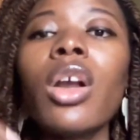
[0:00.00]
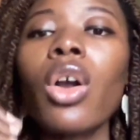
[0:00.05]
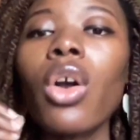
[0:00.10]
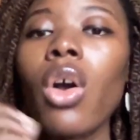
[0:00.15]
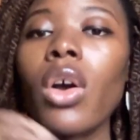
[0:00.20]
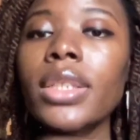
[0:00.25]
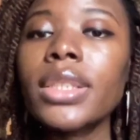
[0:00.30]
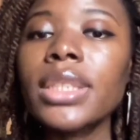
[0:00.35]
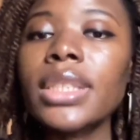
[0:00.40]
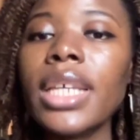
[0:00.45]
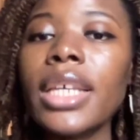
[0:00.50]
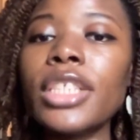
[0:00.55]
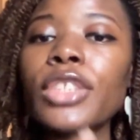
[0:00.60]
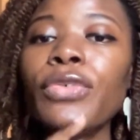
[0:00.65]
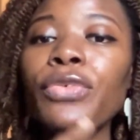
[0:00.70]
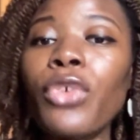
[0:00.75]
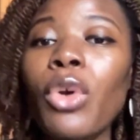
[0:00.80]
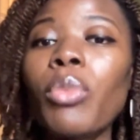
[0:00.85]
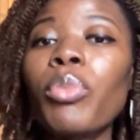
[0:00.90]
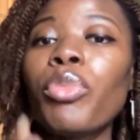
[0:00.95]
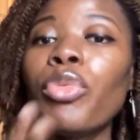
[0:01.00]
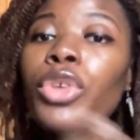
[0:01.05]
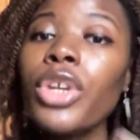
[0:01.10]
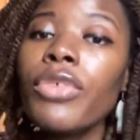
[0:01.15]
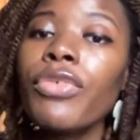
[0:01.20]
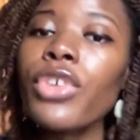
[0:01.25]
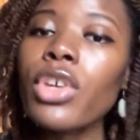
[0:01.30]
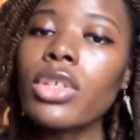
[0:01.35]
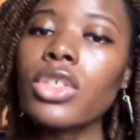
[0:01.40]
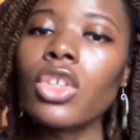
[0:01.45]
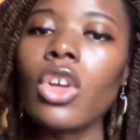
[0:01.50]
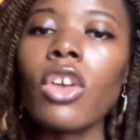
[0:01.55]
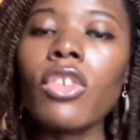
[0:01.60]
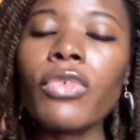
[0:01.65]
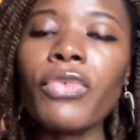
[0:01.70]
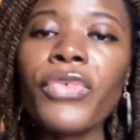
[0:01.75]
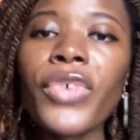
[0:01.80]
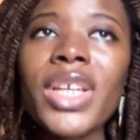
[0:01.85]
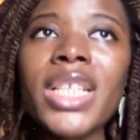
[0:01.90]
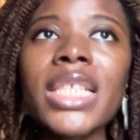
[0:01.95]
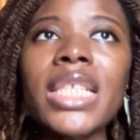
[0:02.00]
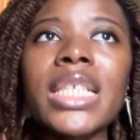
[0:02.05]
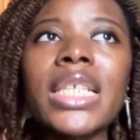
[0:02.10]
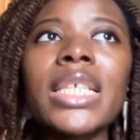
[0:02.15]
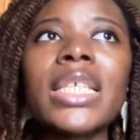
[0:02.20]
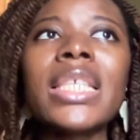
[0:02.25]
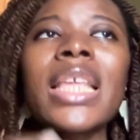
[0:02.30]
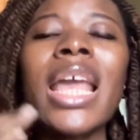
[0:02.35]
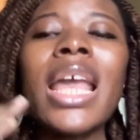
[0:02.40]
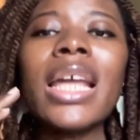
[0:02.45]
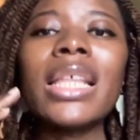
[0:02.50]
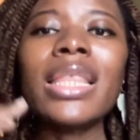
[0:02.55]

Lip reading: content from previous conferences